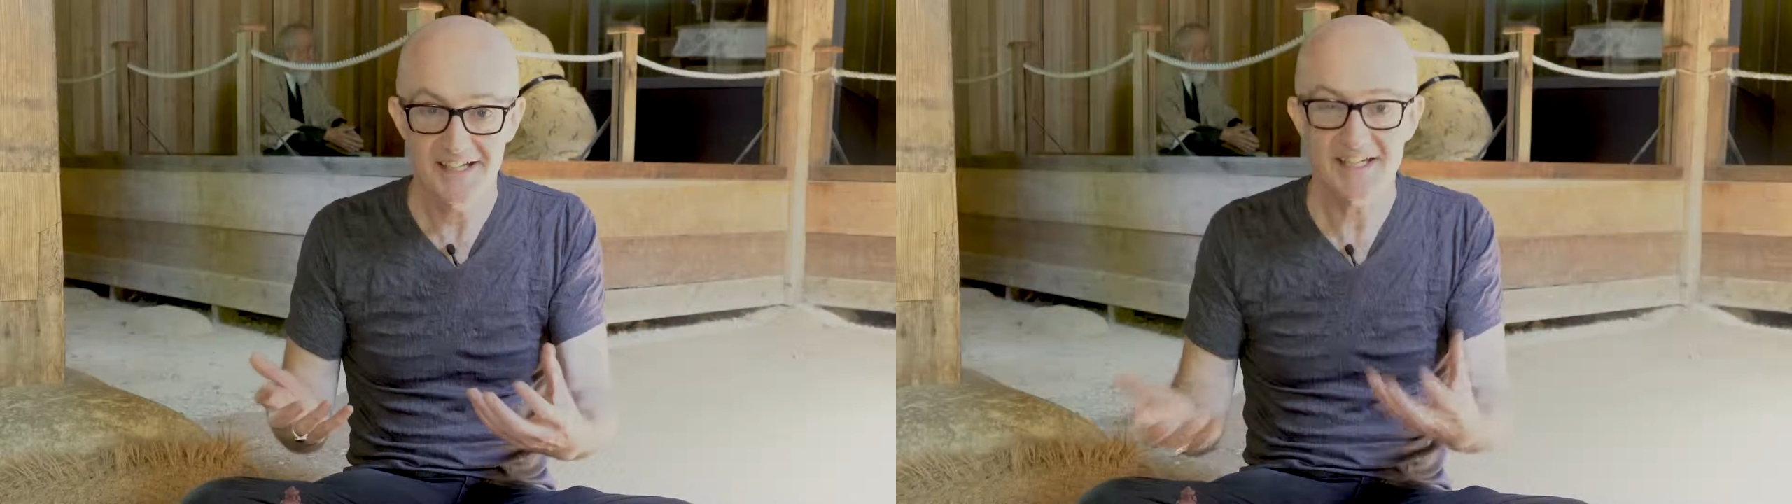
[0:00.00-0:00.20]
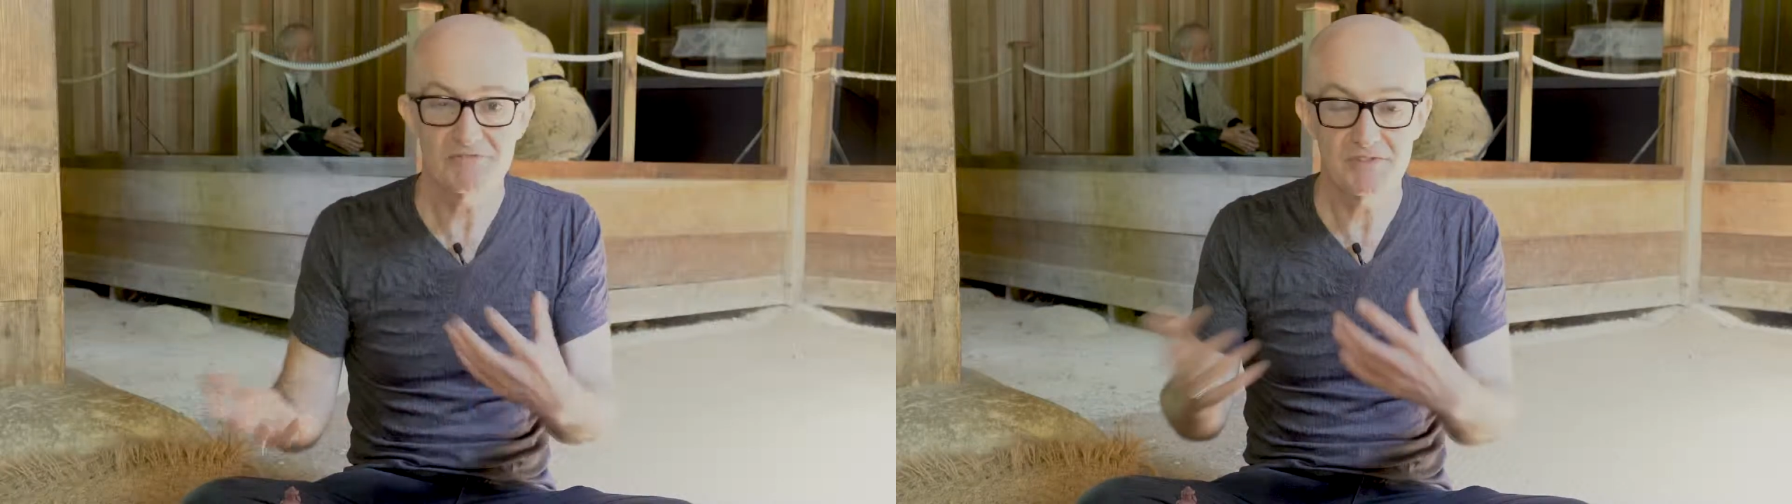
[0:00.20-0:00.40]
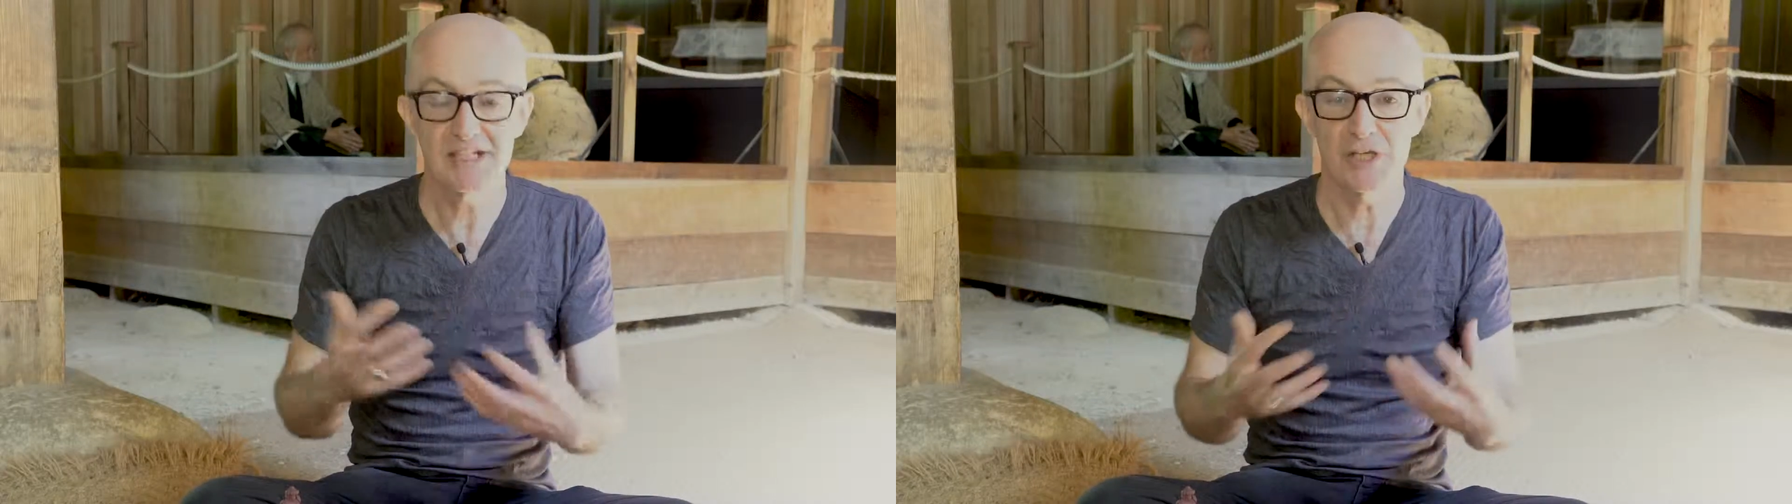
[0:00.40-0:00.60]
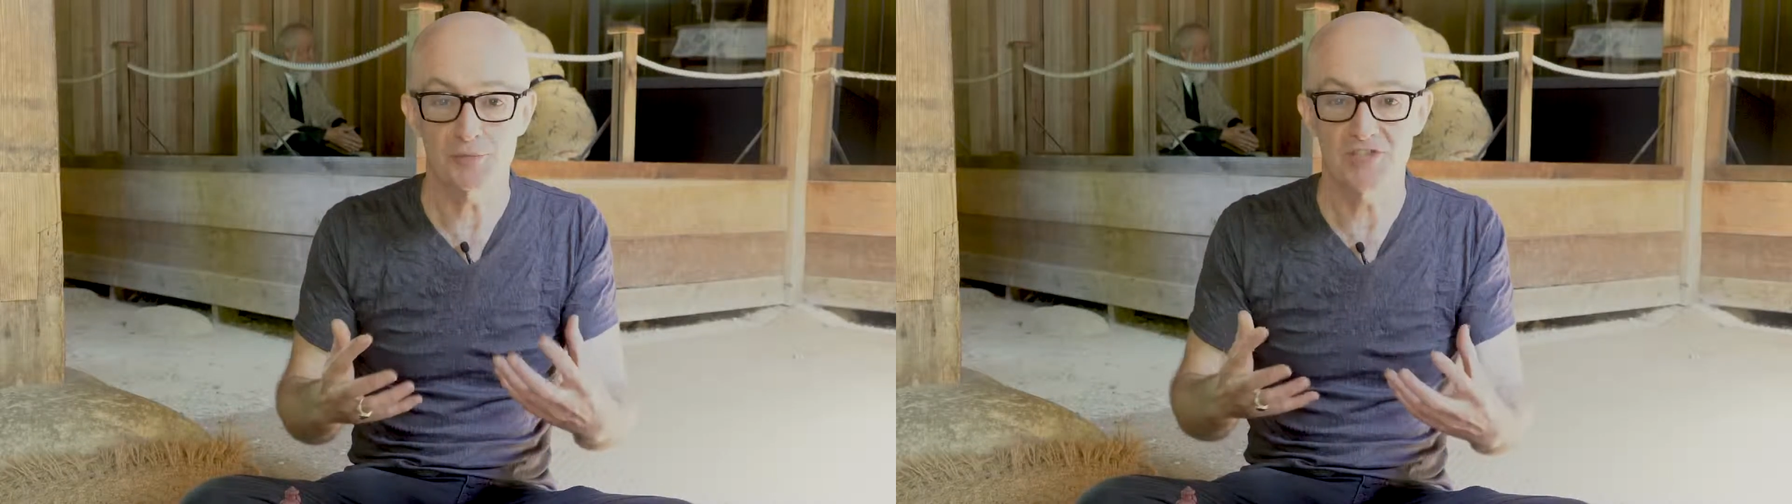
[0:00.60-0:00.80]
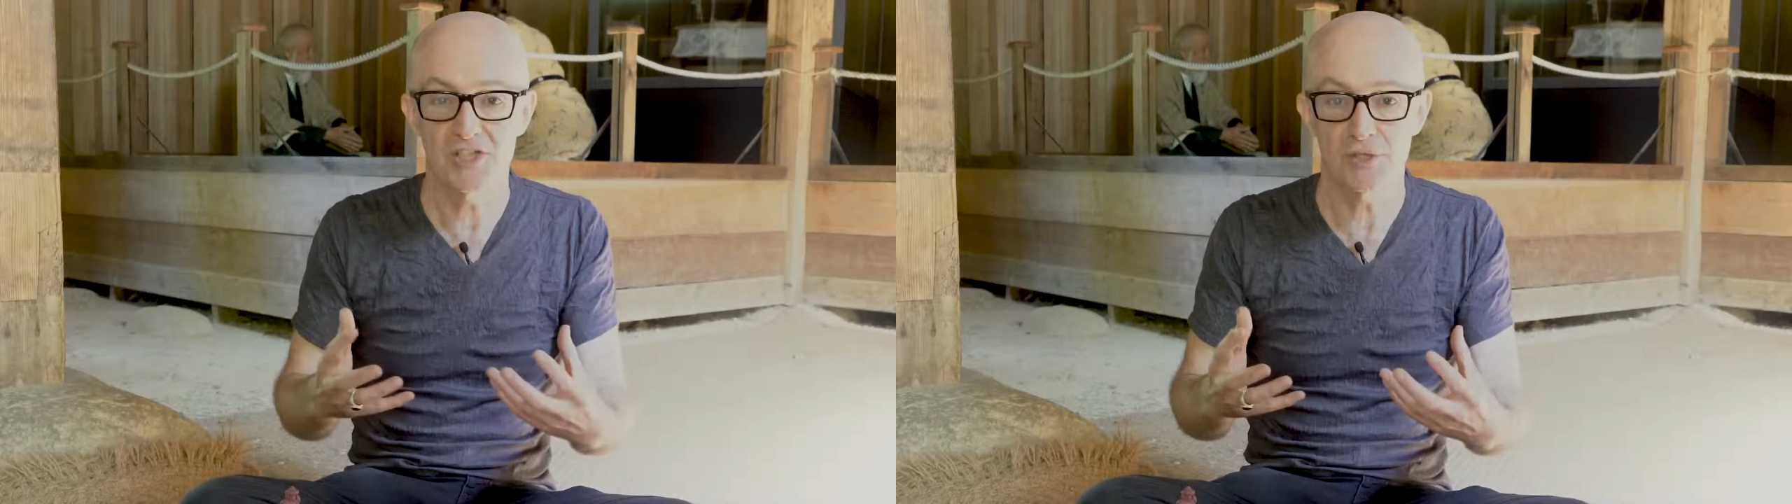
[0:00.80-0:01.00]
is really up
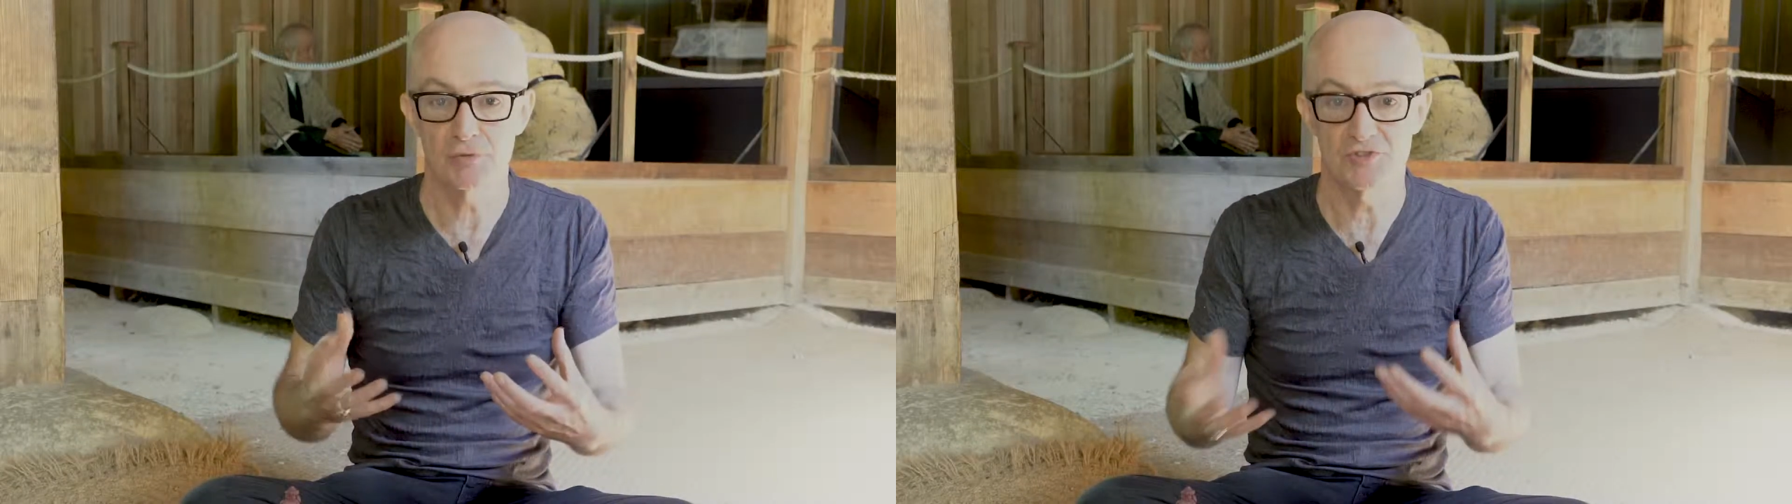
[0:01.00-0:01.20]
to you.